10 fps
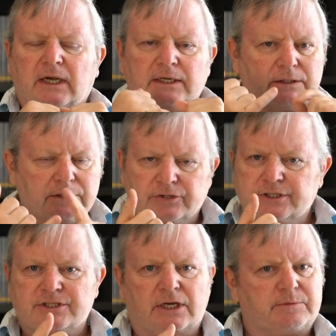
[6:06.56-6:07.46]
I didn't
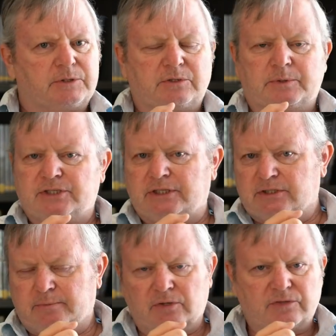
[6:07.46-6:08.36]
criticize Mitsubishi
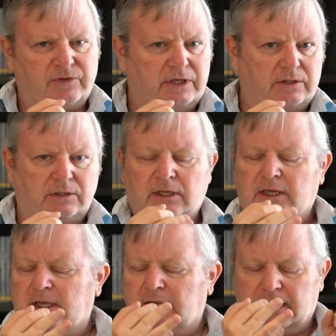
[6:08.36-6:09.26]
as a motor vehicle,
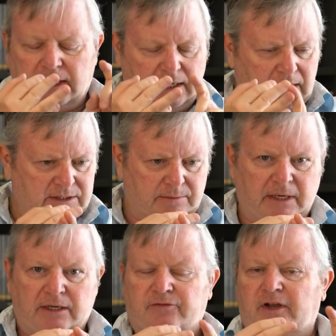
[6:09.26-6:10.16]
as a
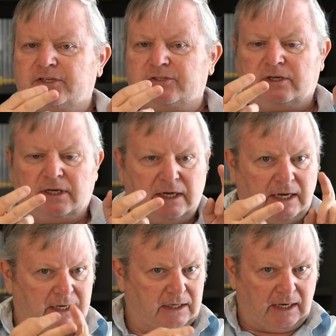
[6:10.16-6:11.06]
manufacturer,
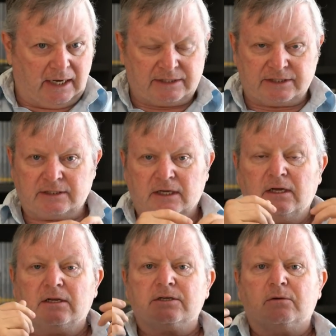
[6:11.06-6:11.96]
and I didn't.
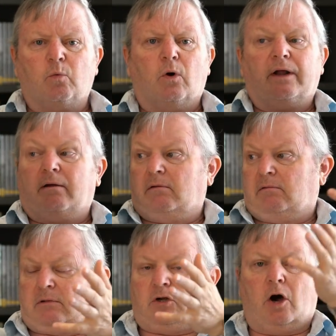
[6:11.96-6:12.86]
What
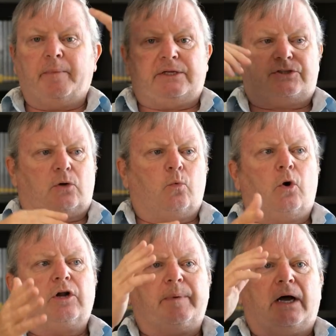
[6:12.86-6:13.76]
comments?
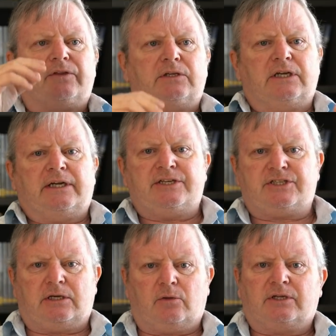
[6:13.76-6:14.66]
What about the
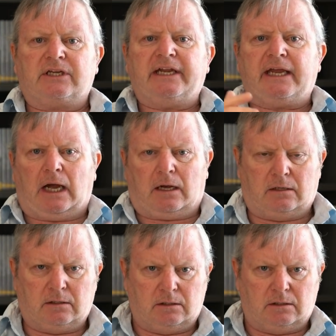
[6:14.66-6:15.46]
Delicia, the Delica?